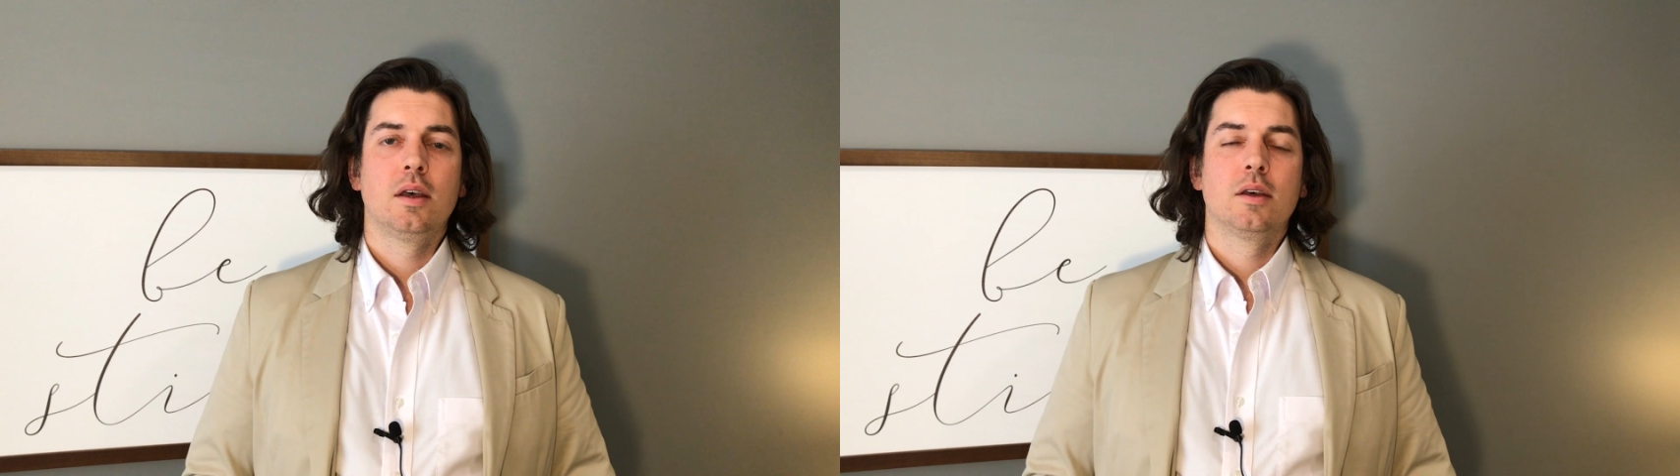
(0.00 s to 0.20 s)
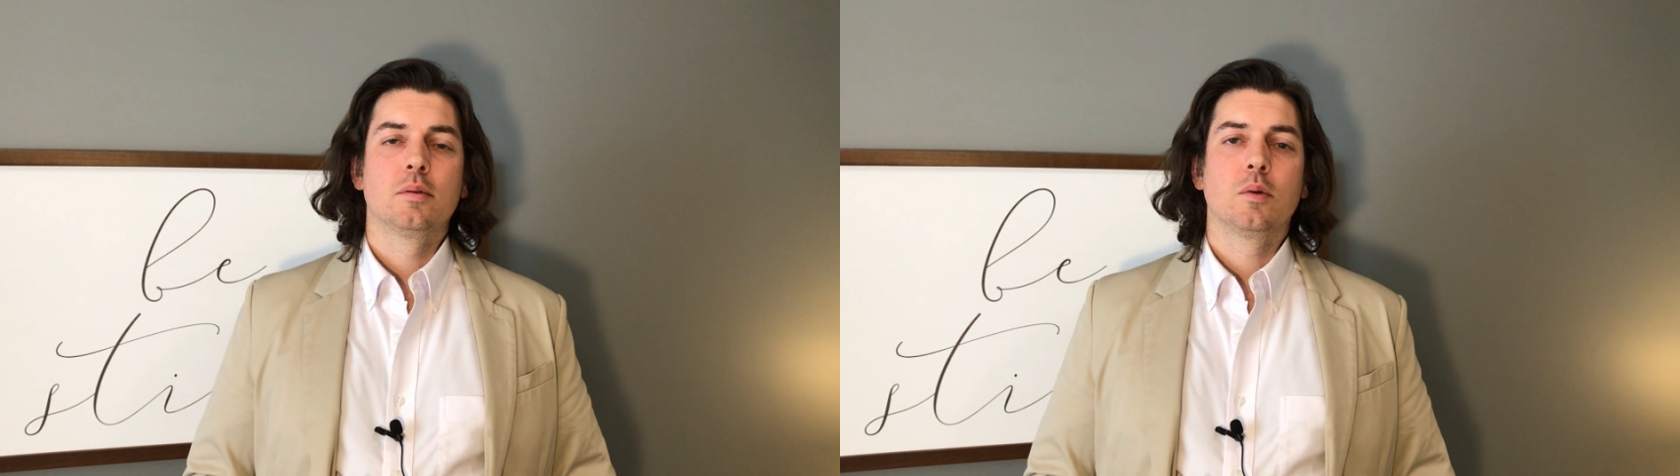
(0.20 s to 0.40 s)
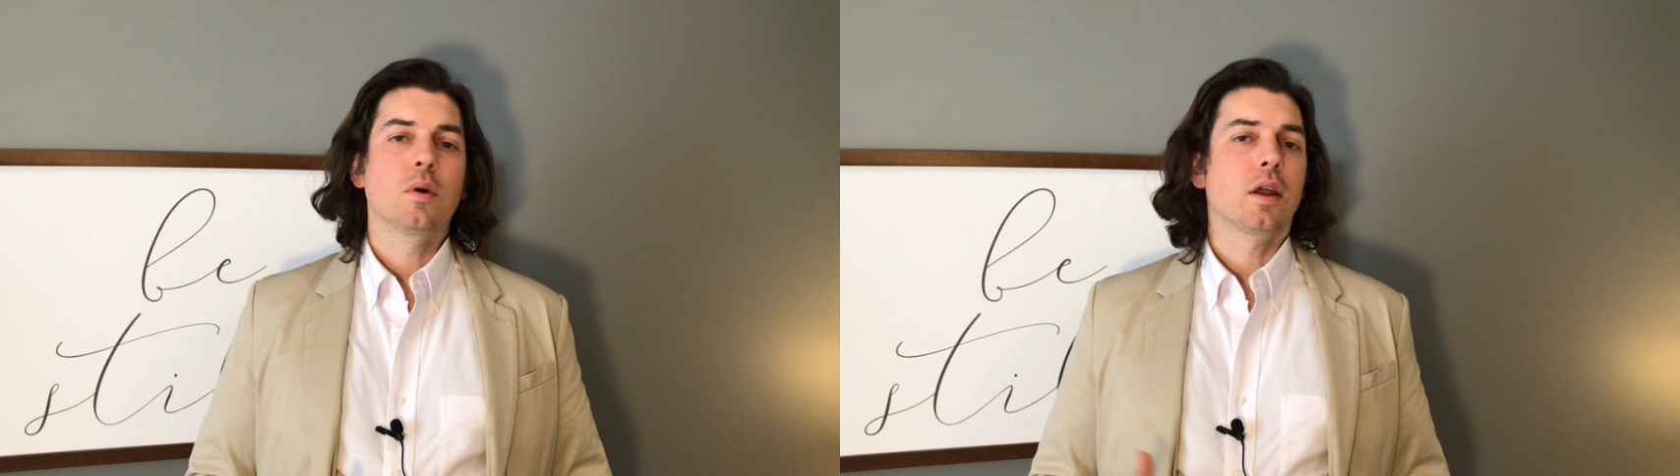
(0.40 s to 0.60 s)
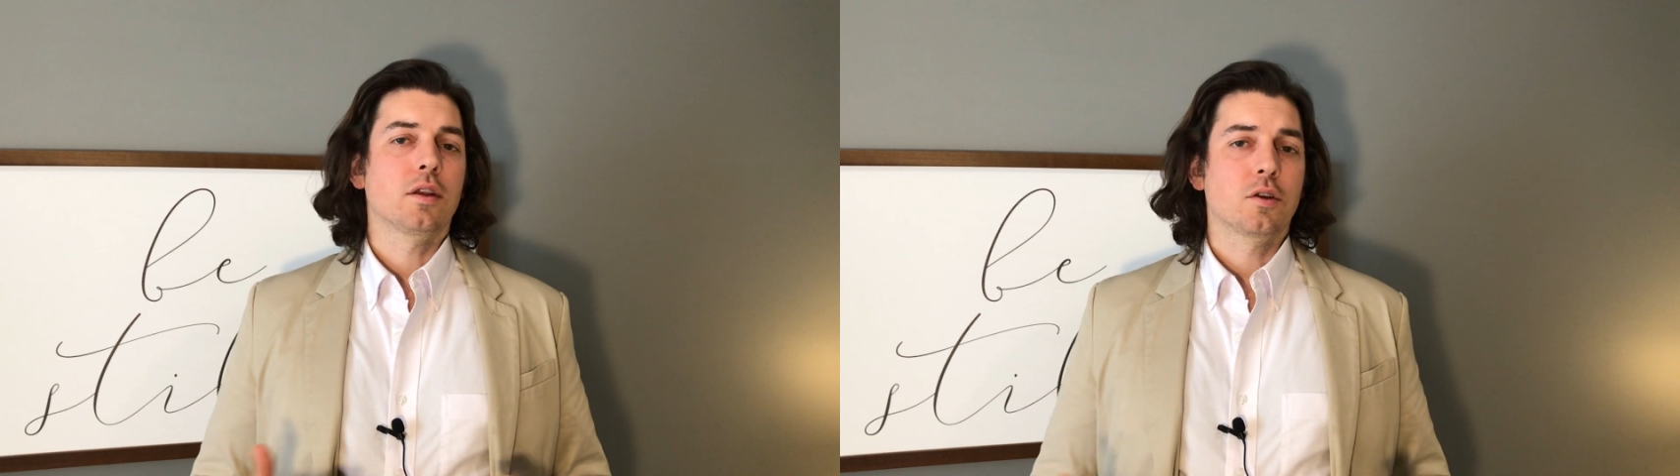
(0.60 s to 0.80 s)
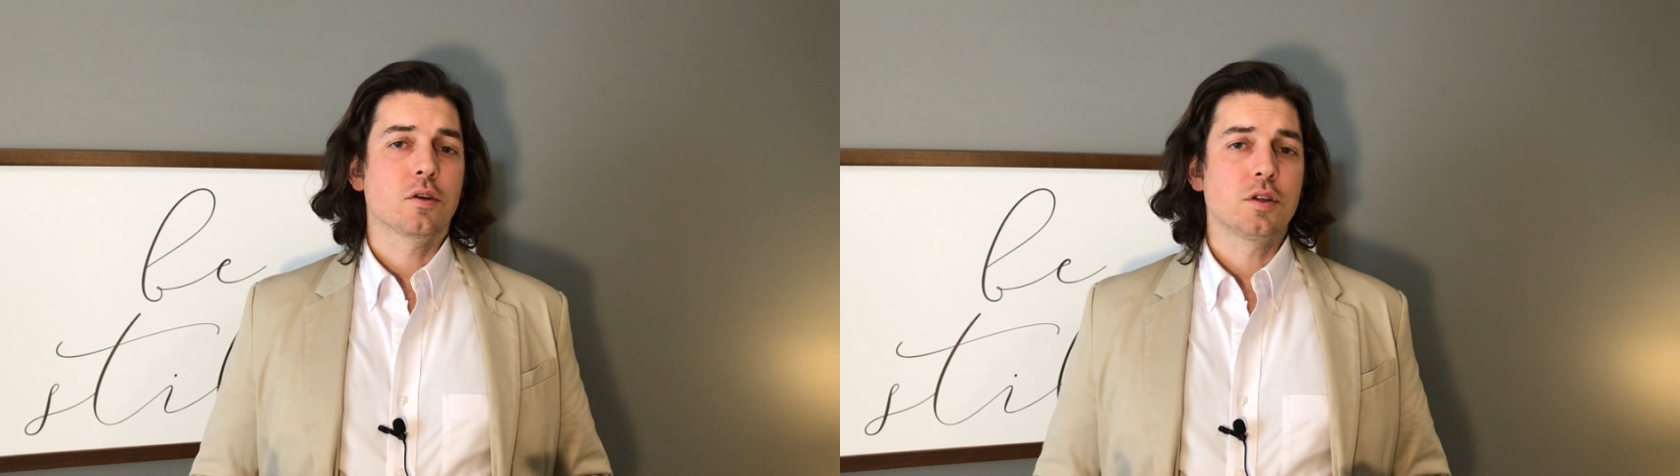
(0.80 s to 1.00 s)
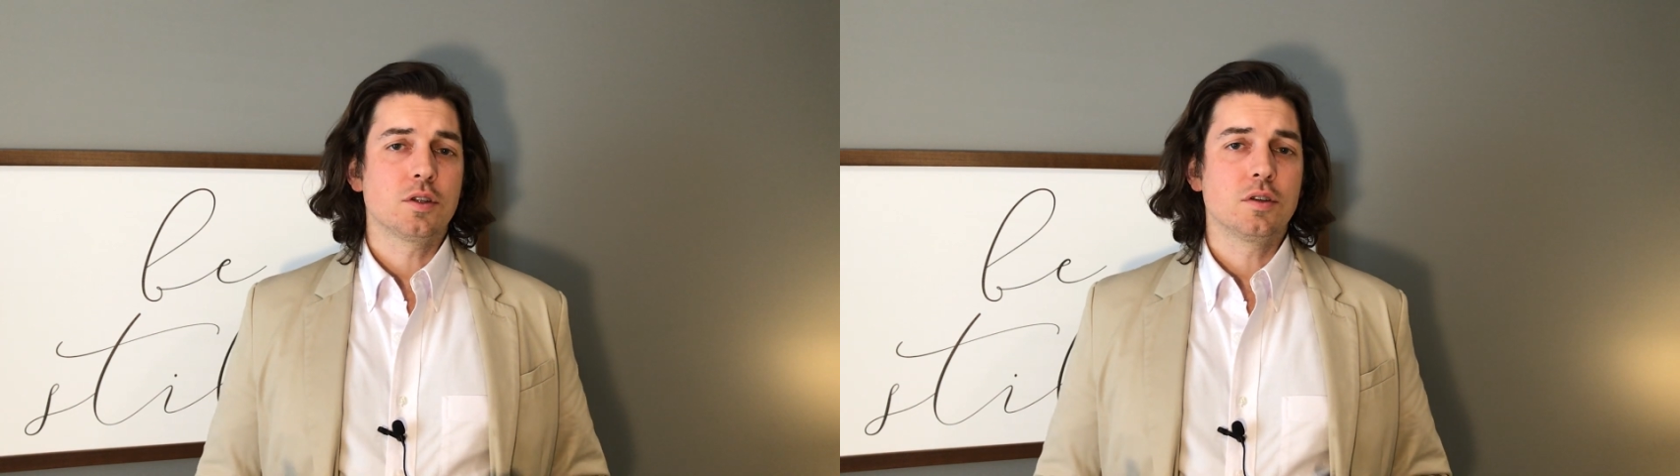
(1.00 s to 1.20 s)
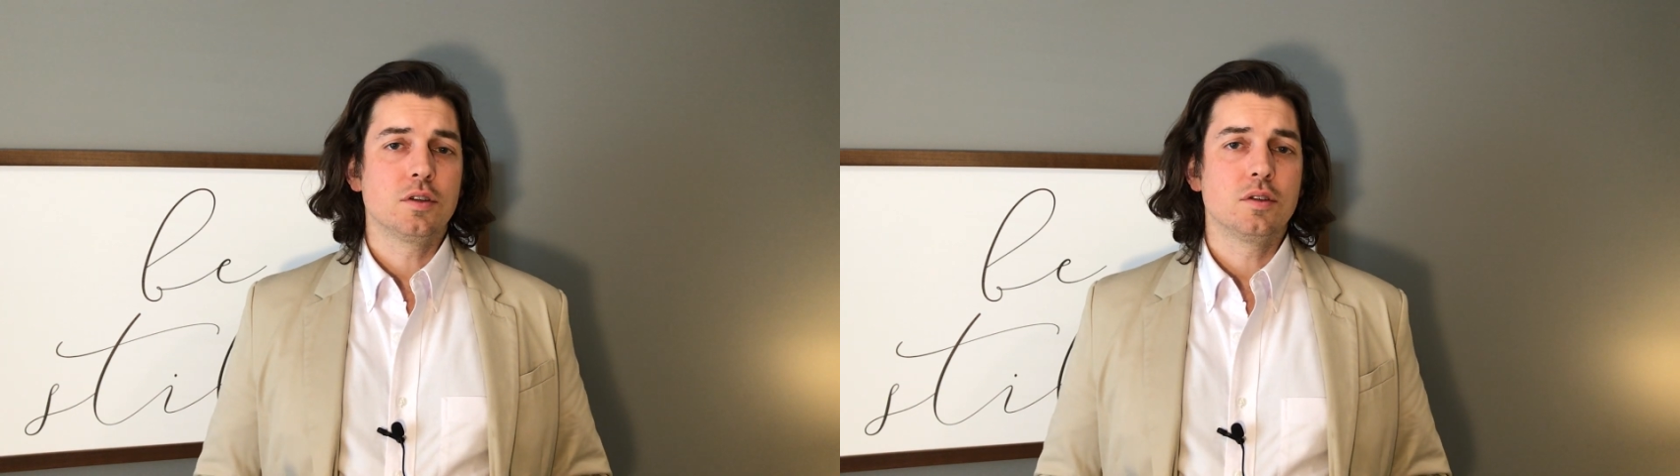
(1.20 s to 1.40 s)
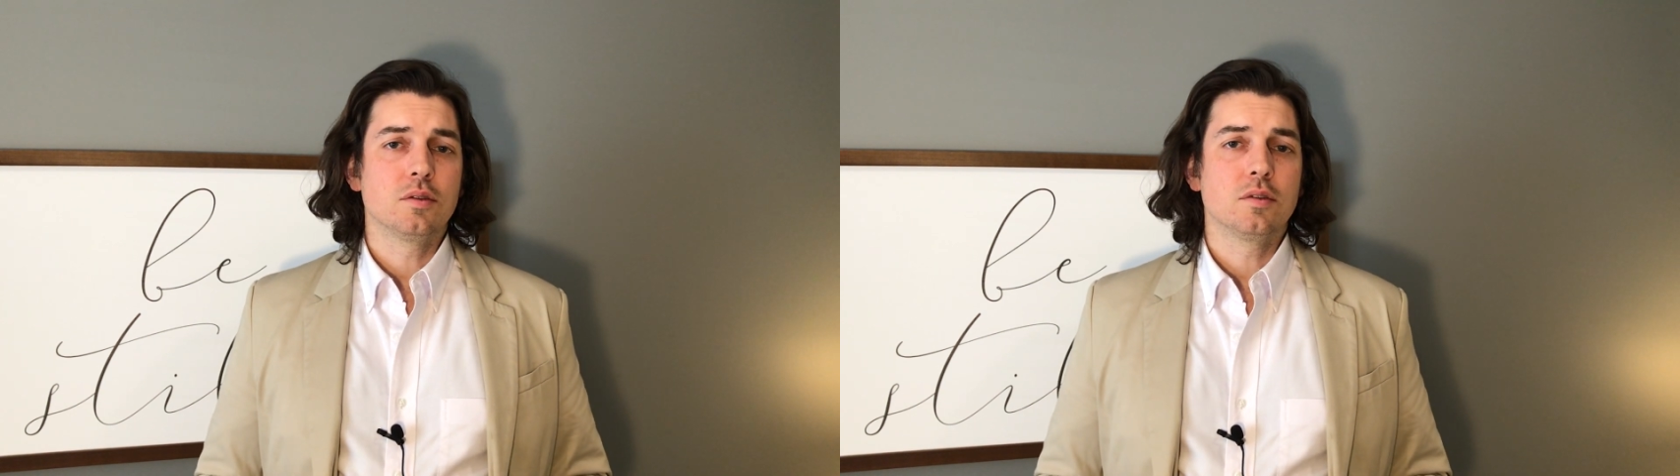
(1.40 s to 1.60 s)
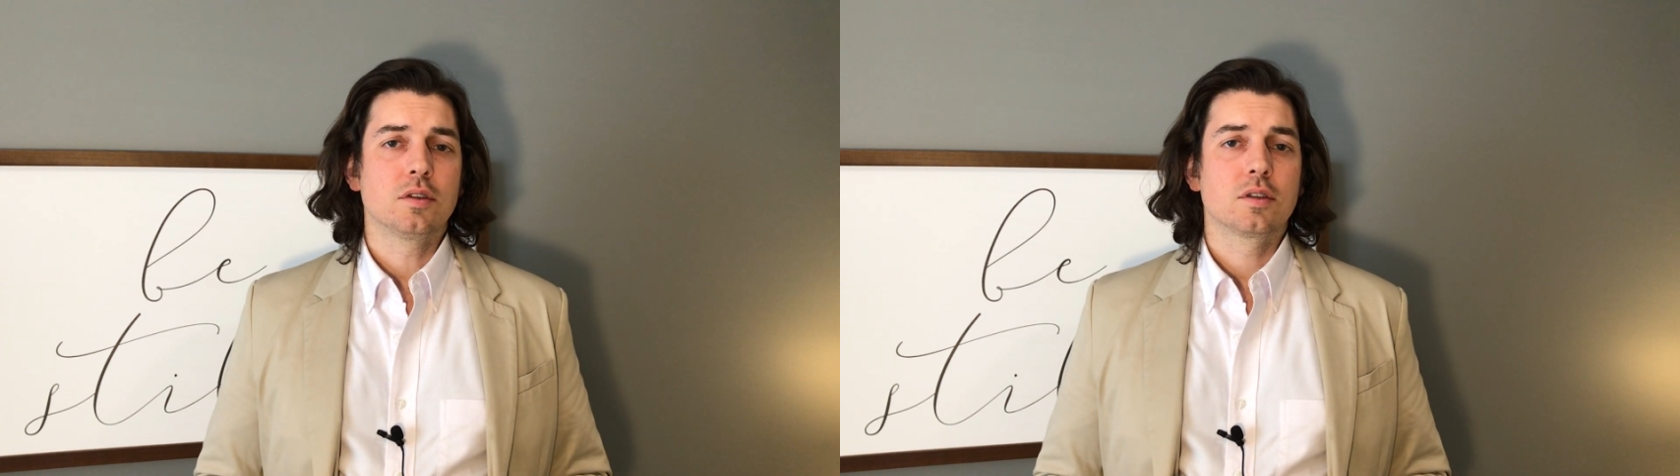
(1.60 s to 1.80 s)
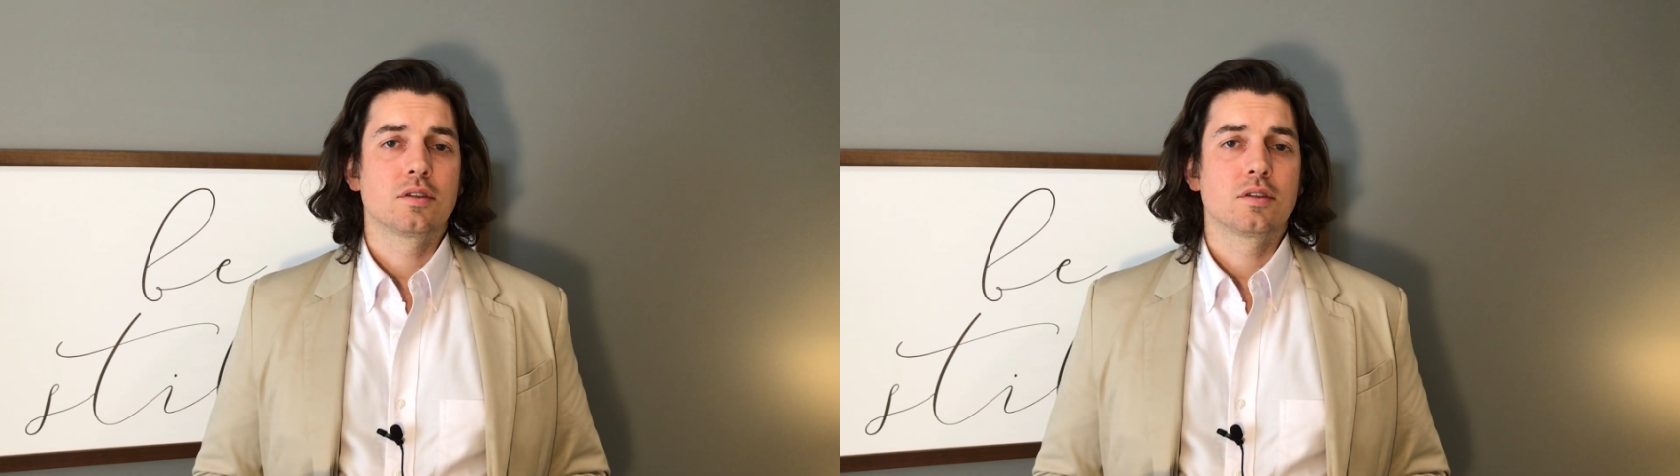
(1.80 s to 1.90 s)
But what I'd encourage you to do is